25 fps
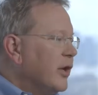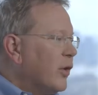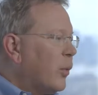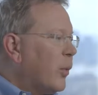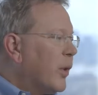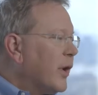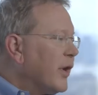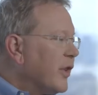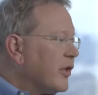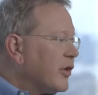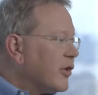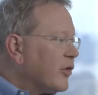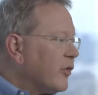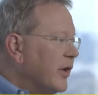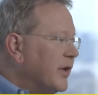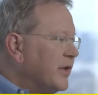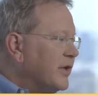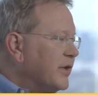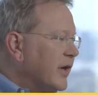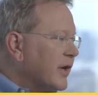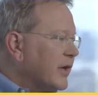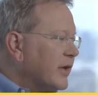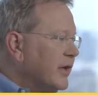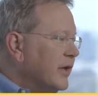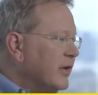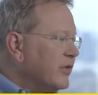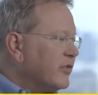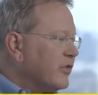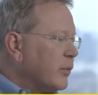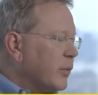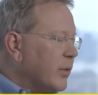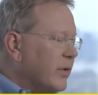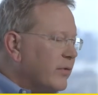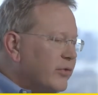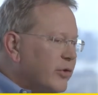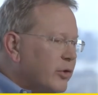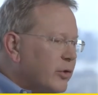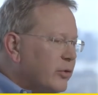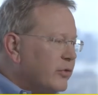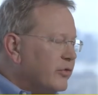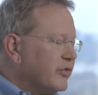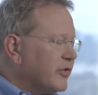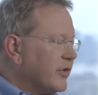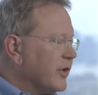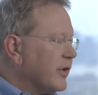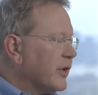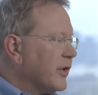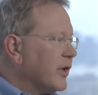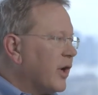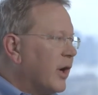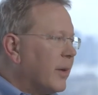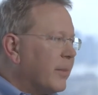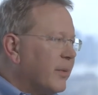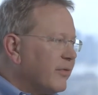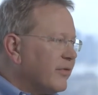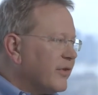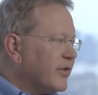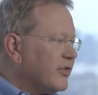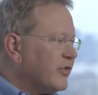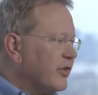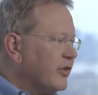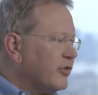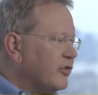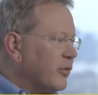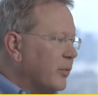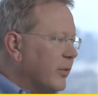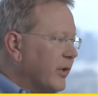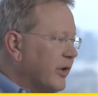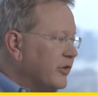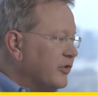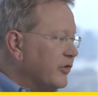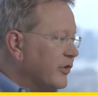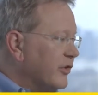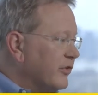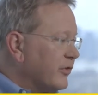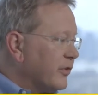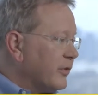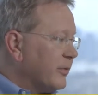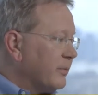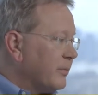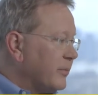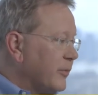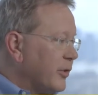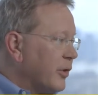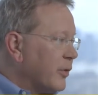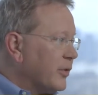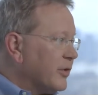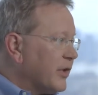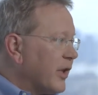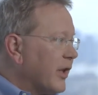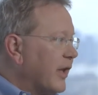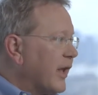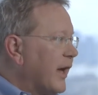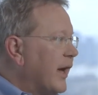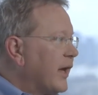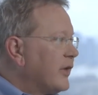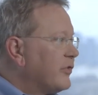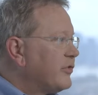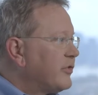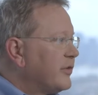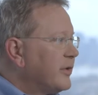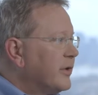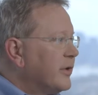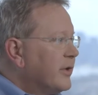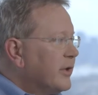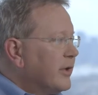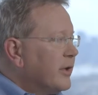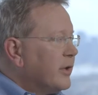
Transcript: One of the great techniques that we've used in a couple of situations in, you know, in the last